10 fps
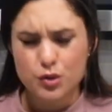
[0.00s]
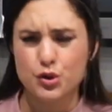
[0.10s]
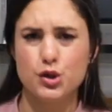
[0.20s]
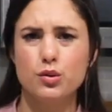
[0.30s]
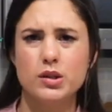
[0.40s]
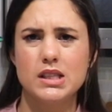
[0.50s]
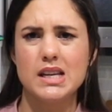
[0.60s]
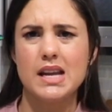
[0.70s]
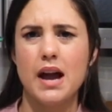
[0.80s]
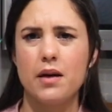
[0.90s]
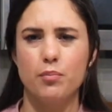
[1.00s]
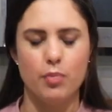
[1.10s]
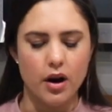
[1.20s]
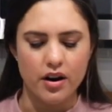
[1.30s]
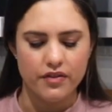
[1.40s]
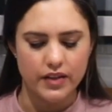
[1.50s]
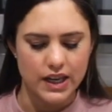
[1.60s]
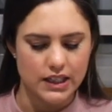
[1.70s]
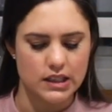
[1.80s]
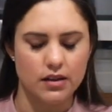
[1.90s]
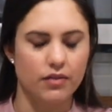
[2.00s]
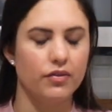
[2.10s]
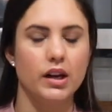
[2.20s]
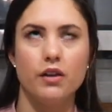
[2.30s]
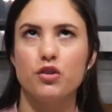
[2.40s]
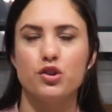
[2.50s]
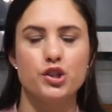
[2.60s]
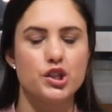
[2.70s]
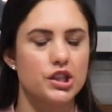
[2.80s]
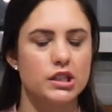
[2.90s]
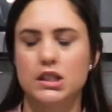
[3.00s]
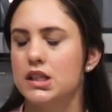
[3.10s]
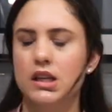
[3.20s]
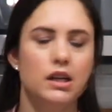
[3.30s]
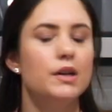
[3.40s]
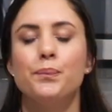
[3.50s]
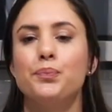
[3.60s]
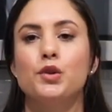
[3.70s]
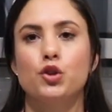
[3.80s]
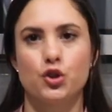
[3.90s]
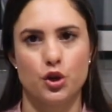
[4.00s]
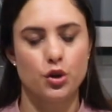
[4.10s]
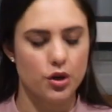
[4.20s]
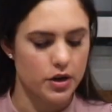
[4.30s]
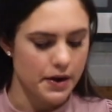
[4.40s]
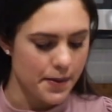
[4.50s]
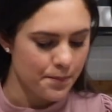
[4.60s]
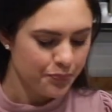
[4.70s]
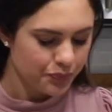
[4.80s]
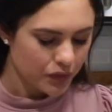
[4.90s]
juicy and perfect. The flavor is just too good.